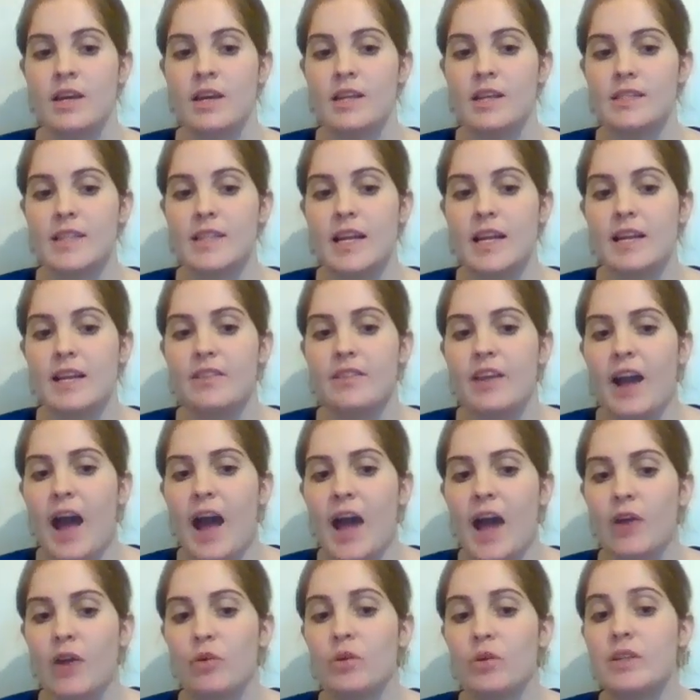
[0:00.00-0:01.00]
stating that
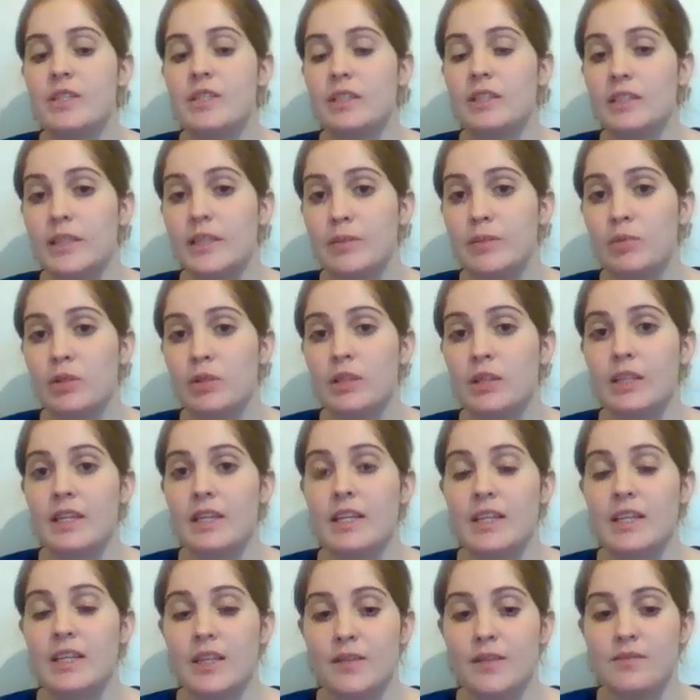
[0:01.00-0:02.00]
Ackroyd
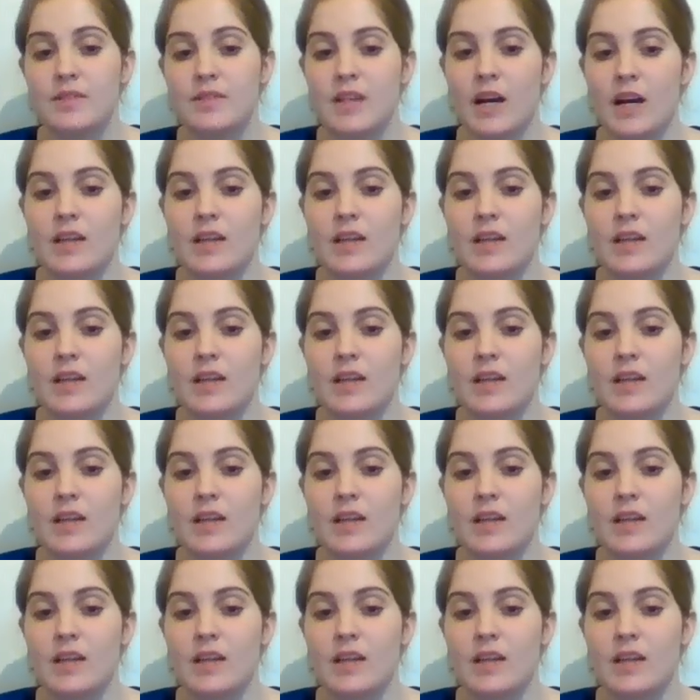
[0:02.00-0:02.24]
deliberately gives